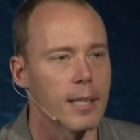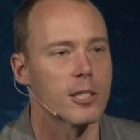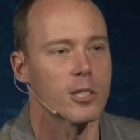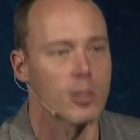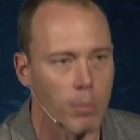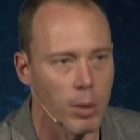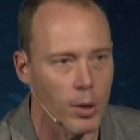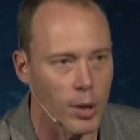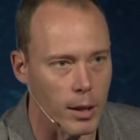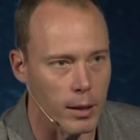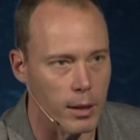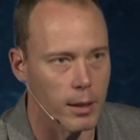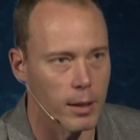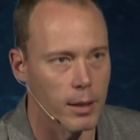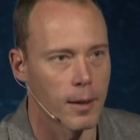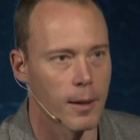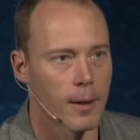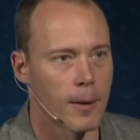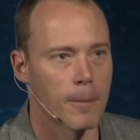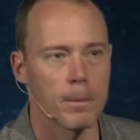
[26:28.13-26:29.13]
this book.
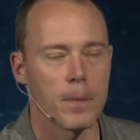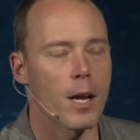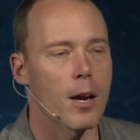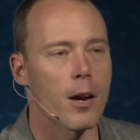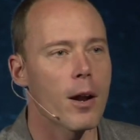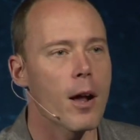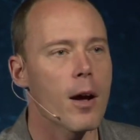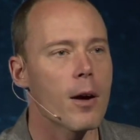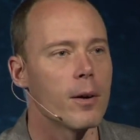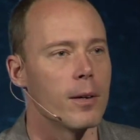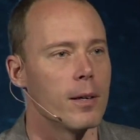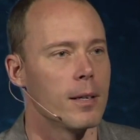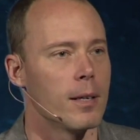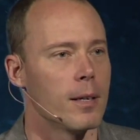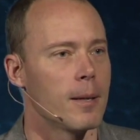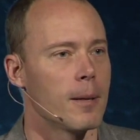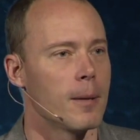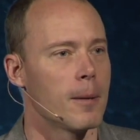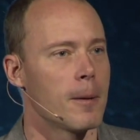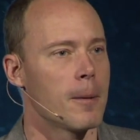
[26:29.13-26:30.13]
No.
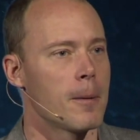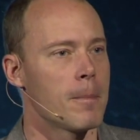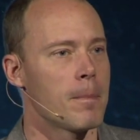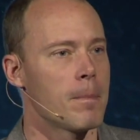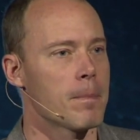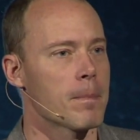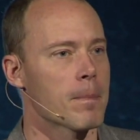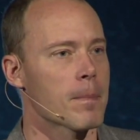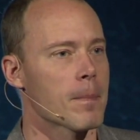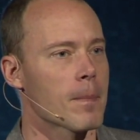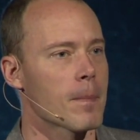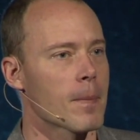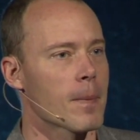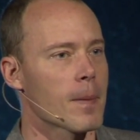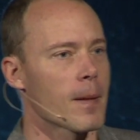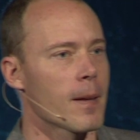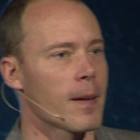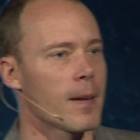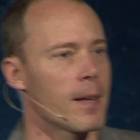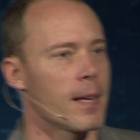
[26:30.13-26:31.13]

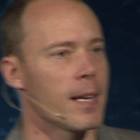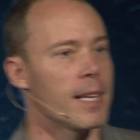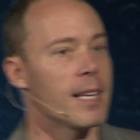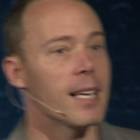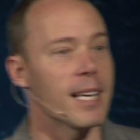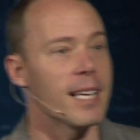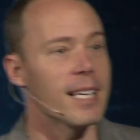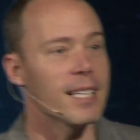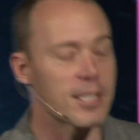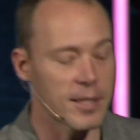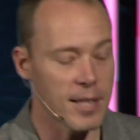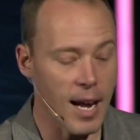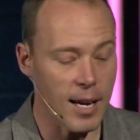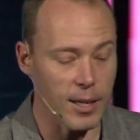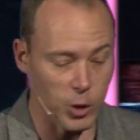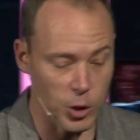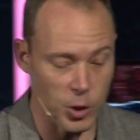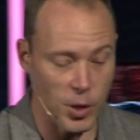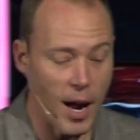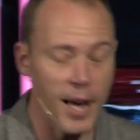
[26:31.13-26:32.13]
He's
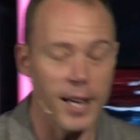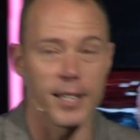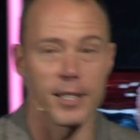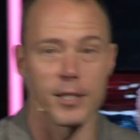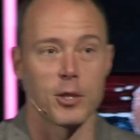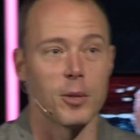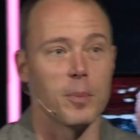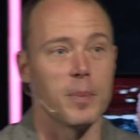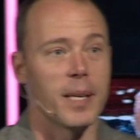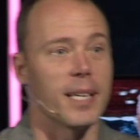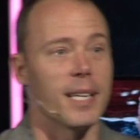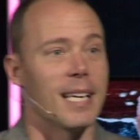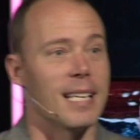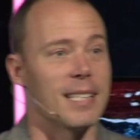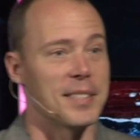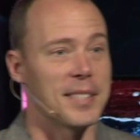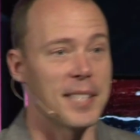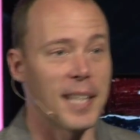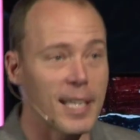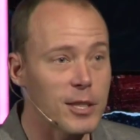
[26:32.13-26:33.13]
not trying to be
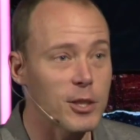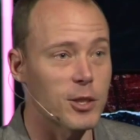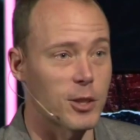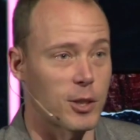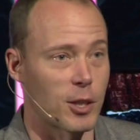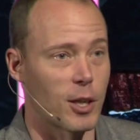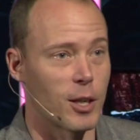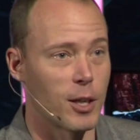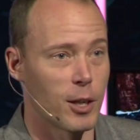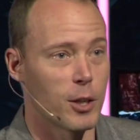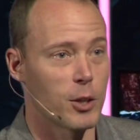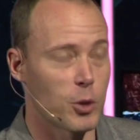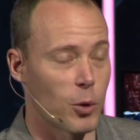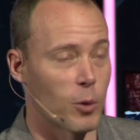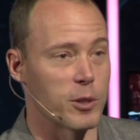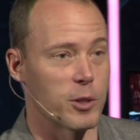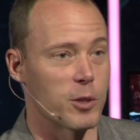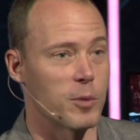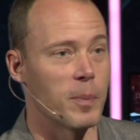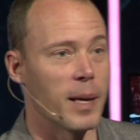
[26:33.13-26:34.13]
intense
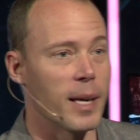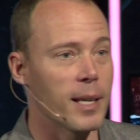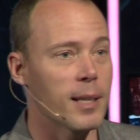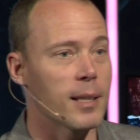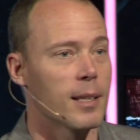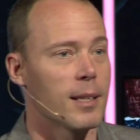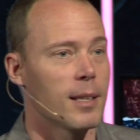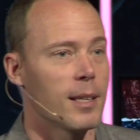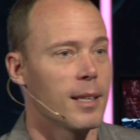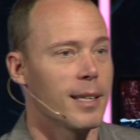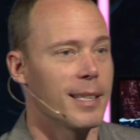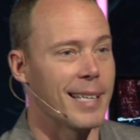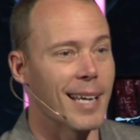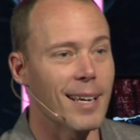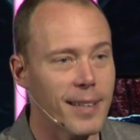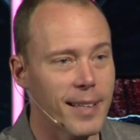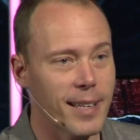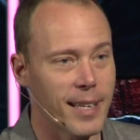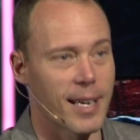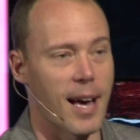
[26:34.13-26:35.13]
towards me,
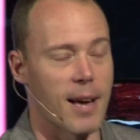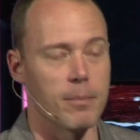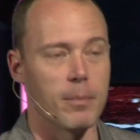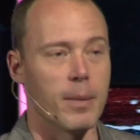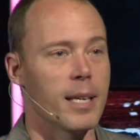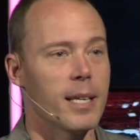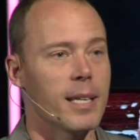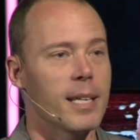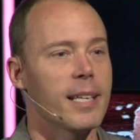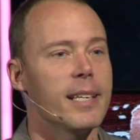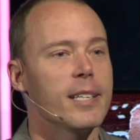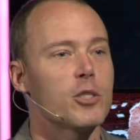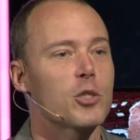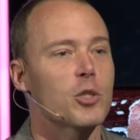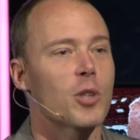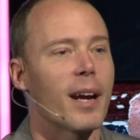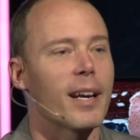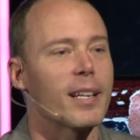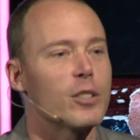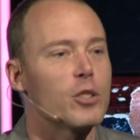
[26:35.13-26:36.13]
yelling at me. He's
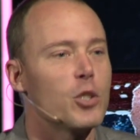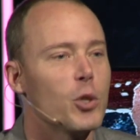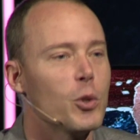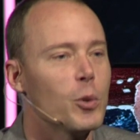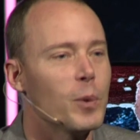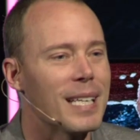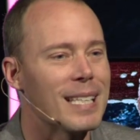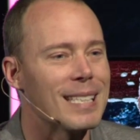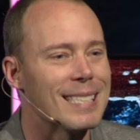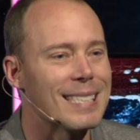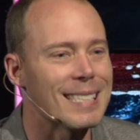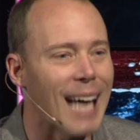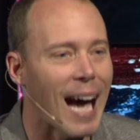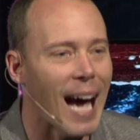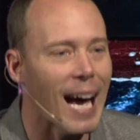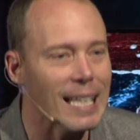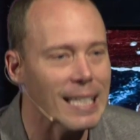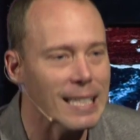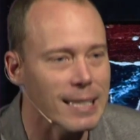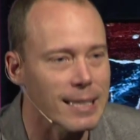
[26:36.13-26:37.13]
trying to
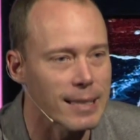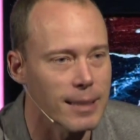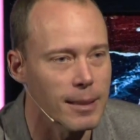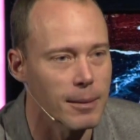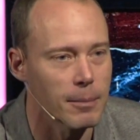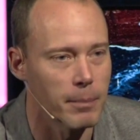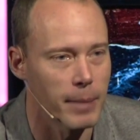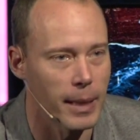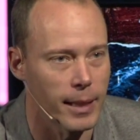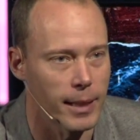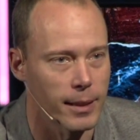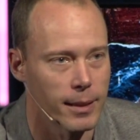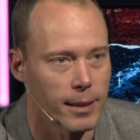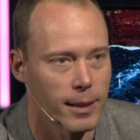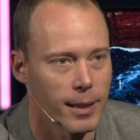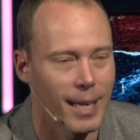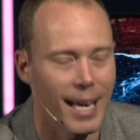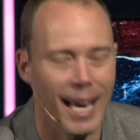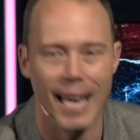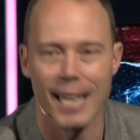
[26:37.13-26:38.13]
entice me
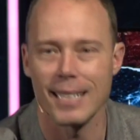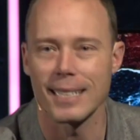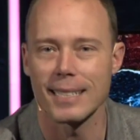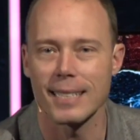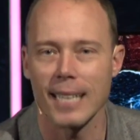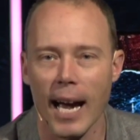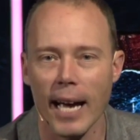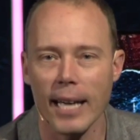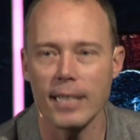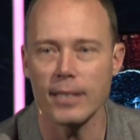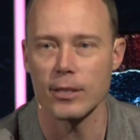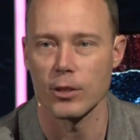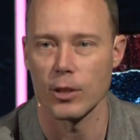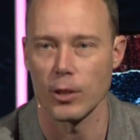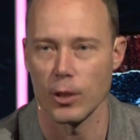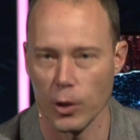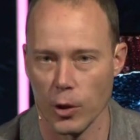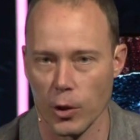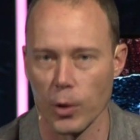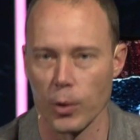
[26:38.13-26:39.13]
and entice
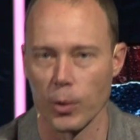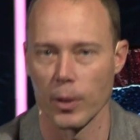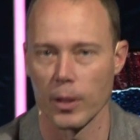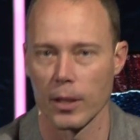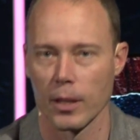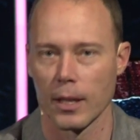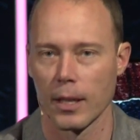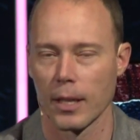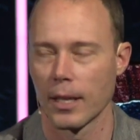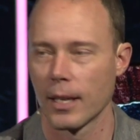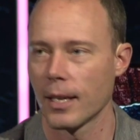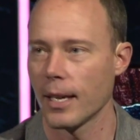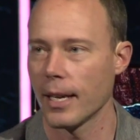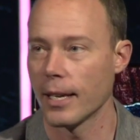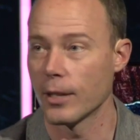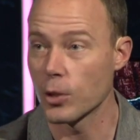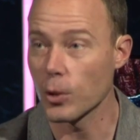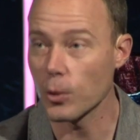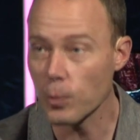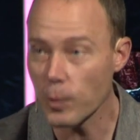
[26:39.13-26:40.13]
you
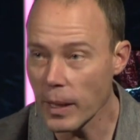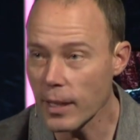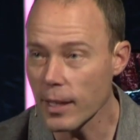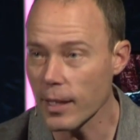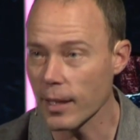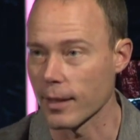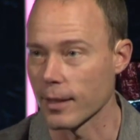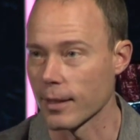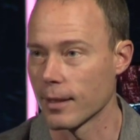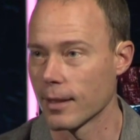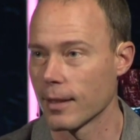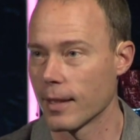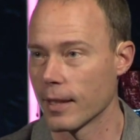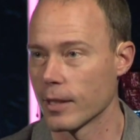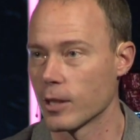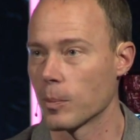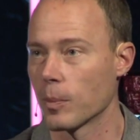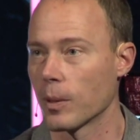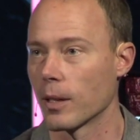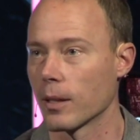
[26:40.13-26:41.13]
into reading
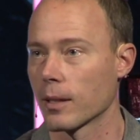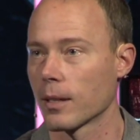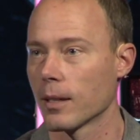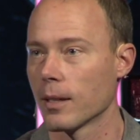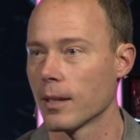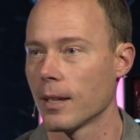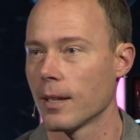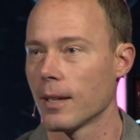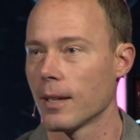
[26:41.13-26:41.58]
this book.